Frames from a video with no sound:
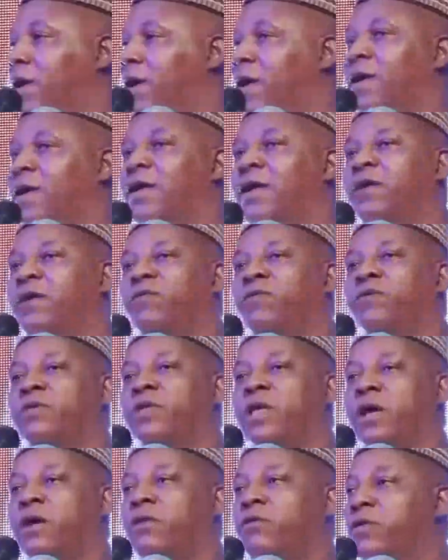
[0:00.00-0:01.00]
And that
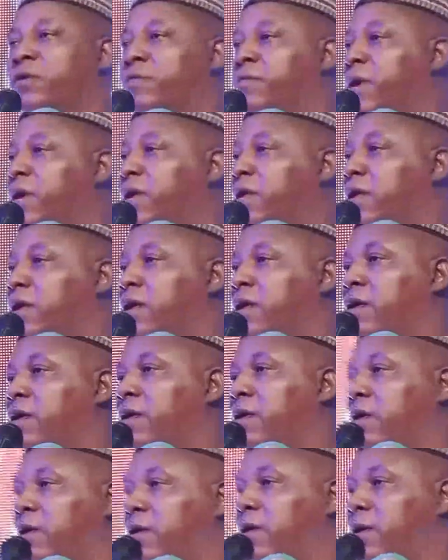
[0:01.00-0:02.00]
was how the matter
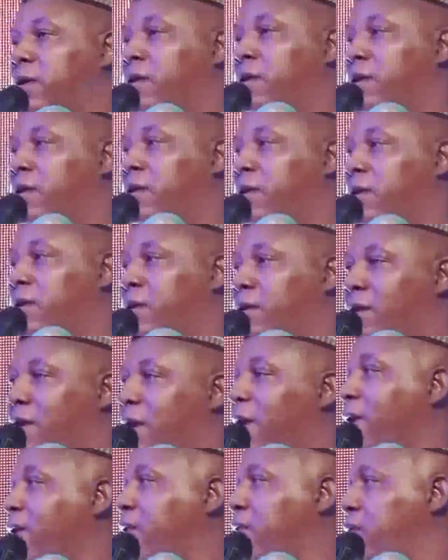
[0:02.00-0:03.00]

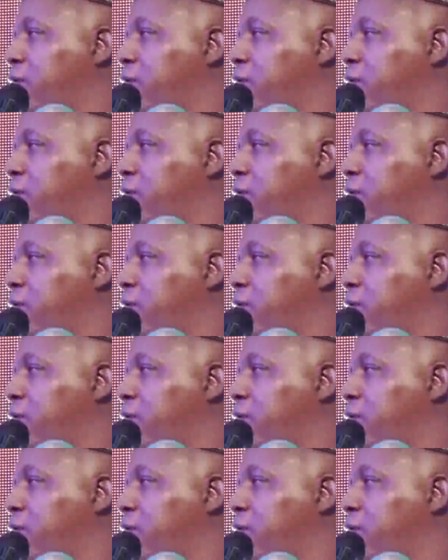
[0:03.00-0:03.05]
died.